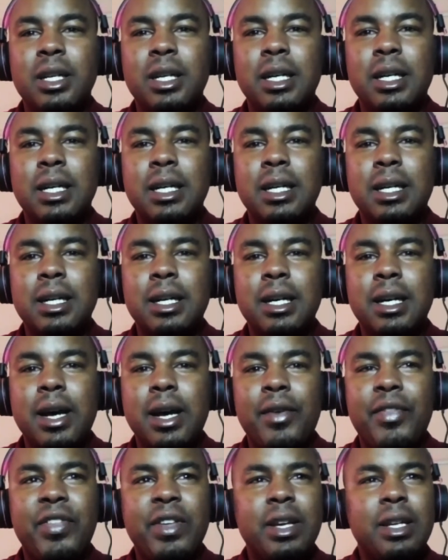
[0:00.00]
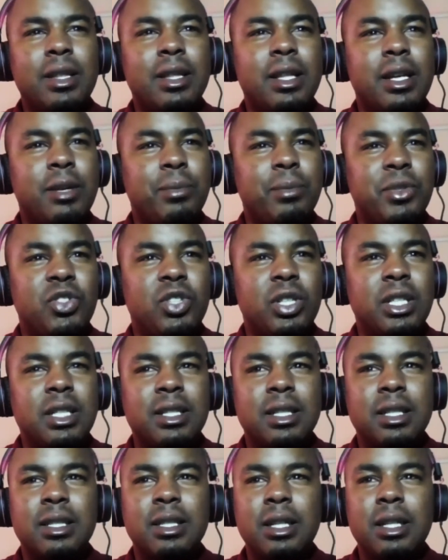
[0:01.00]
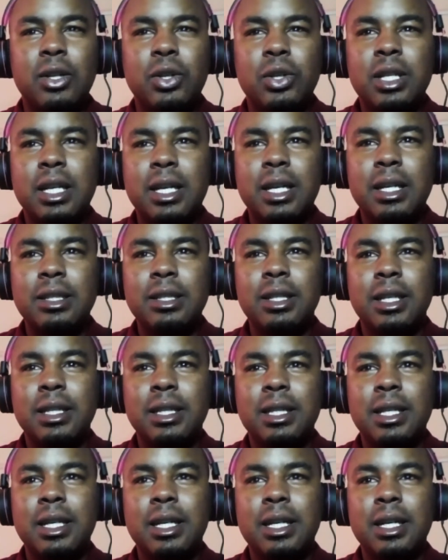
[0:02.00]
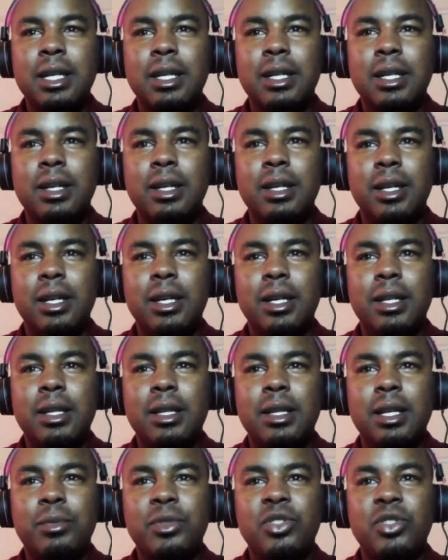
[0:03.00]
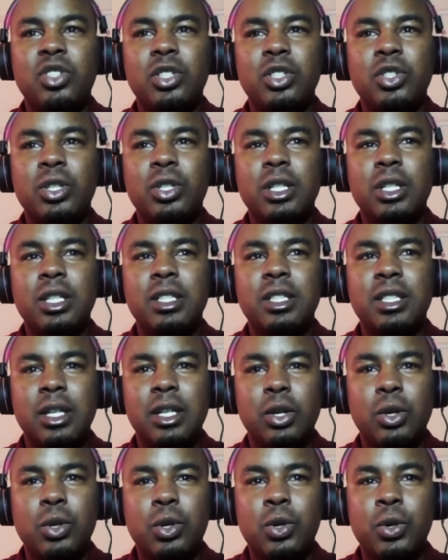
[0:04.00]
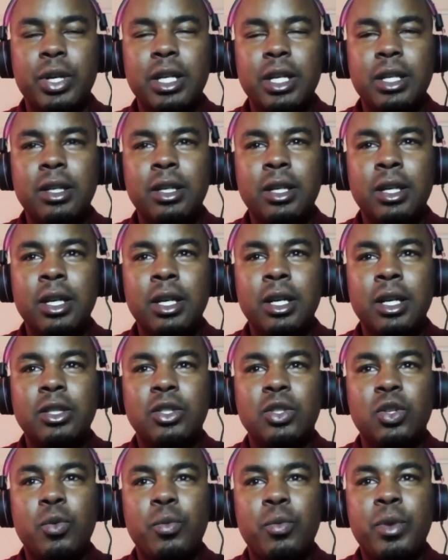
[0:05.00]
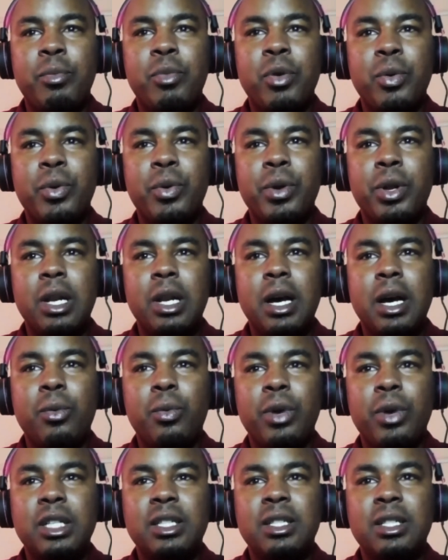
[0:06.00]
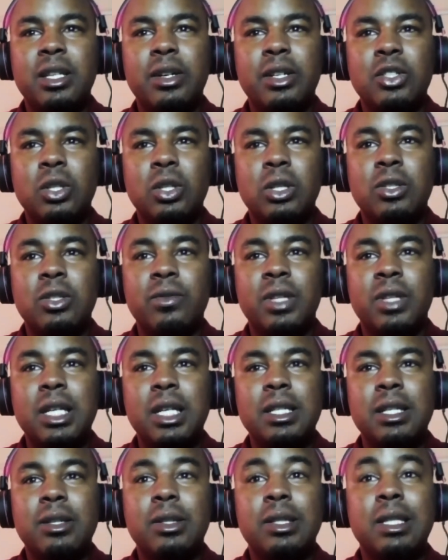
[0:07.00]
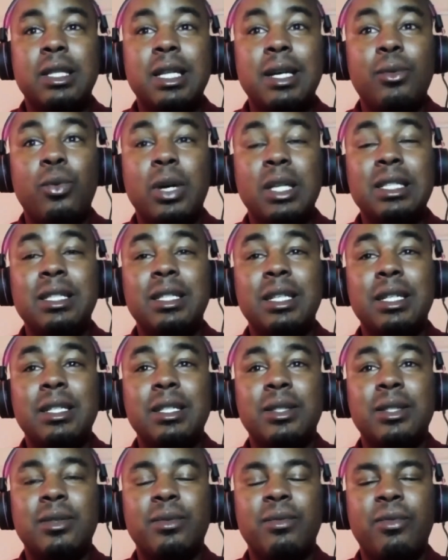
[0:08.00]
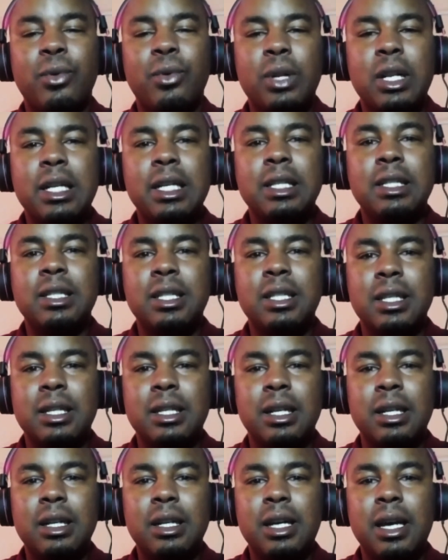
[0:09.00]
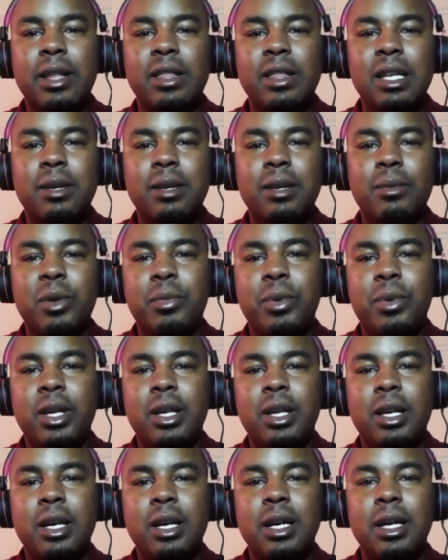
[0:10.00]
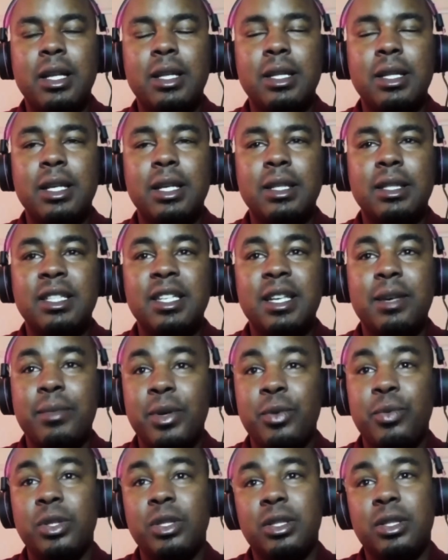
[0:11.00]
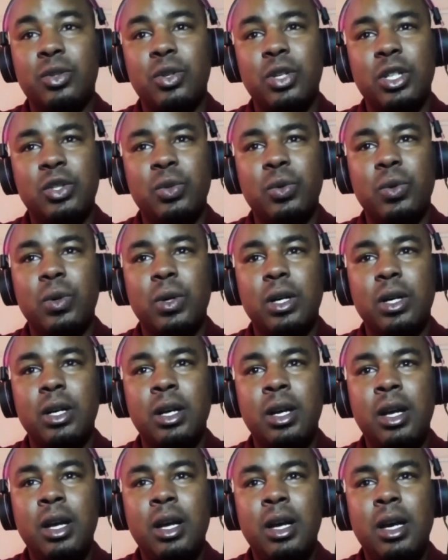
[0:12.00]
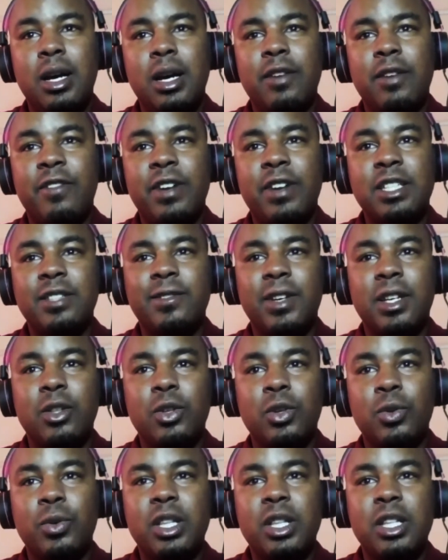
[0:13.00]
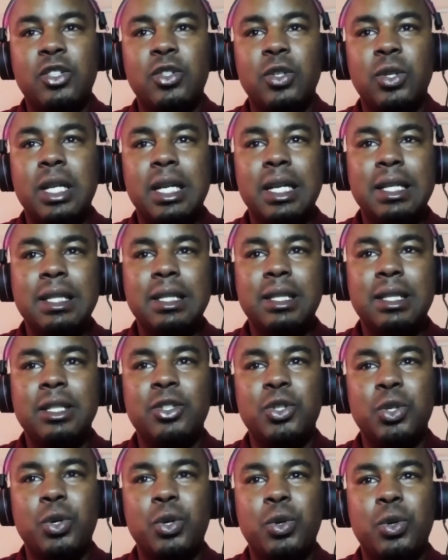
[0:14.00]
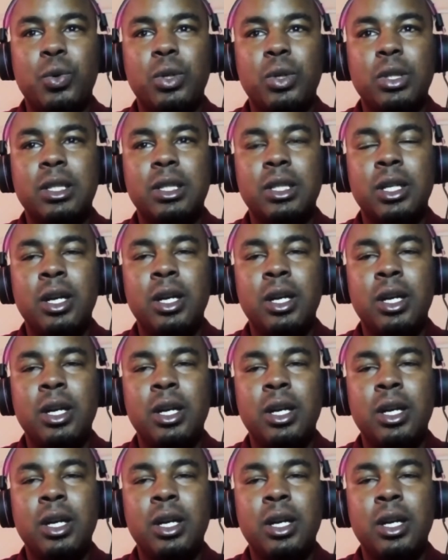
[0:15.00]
I think the administrators are still on their case and the administration is still ongoing. So maybe we'll await the results of that. And that once that is fully settled, I think maybe the CMA is going to advise further on whether to delist it or